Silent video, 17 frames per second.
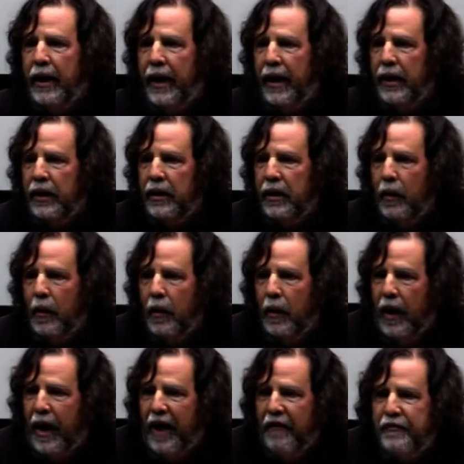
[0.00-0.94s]
that
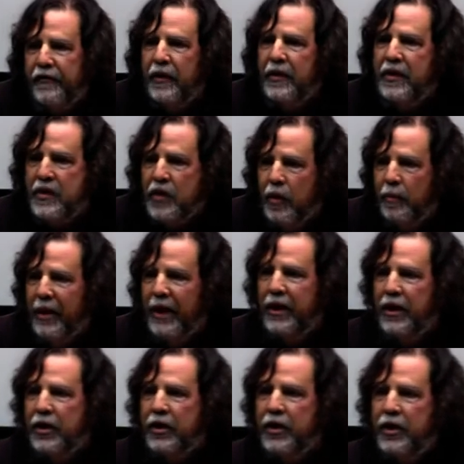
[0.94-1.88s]
after so
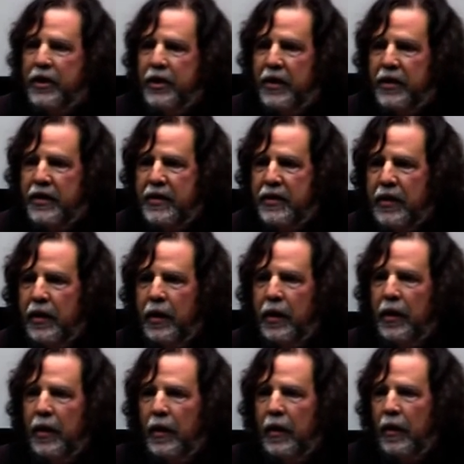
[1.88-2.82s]
many years
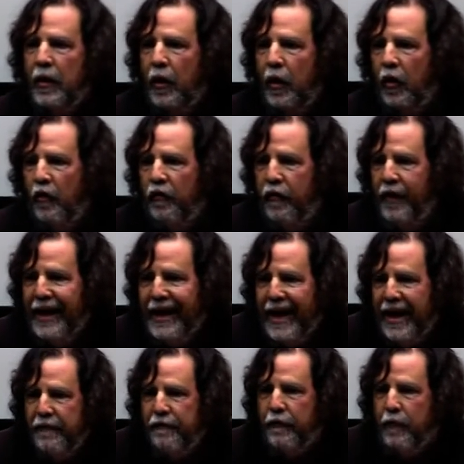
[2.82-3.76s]
of
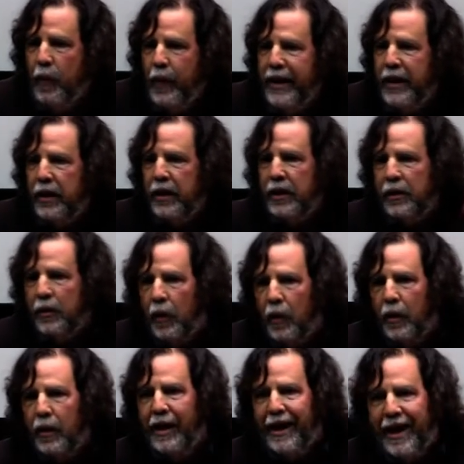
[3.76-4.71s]
left-wing
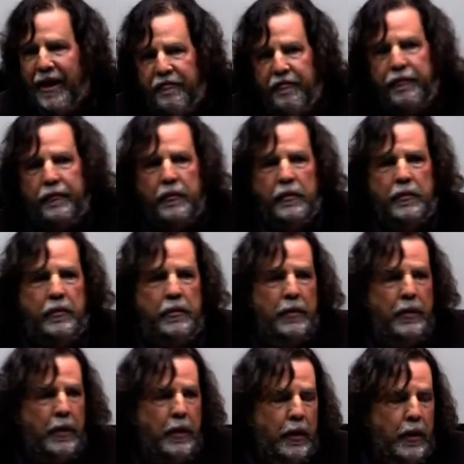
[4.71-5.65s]
or left,
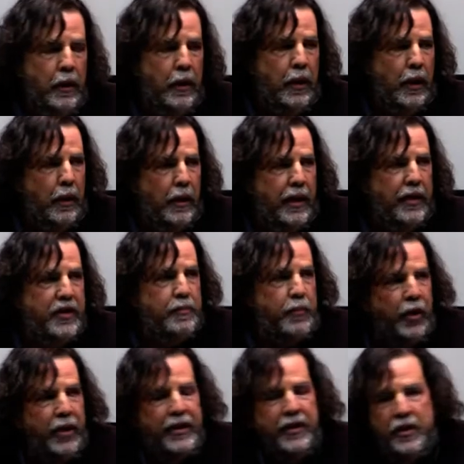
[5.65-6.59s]

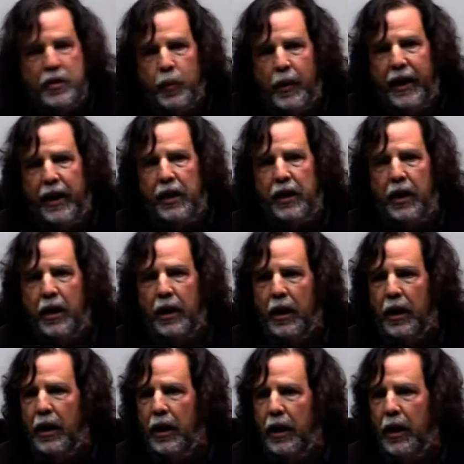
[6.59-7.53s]
let's put it this way,
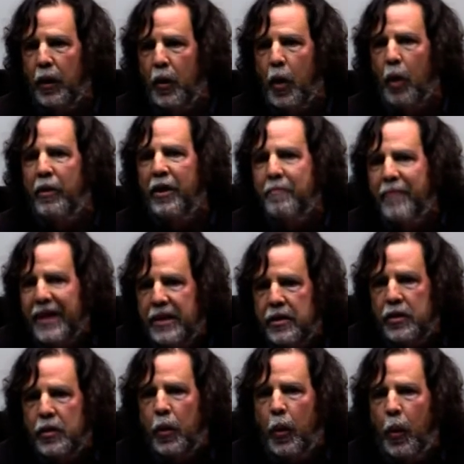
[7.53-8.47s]
uh,
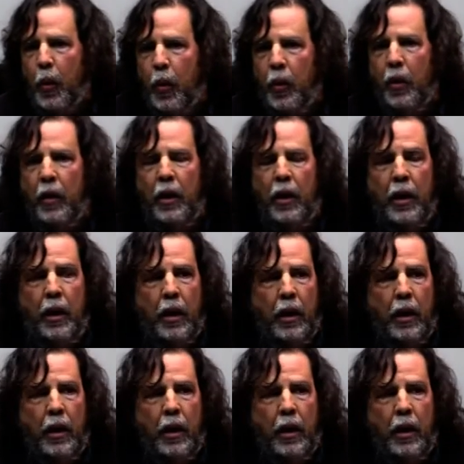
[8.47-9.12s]
governments, who,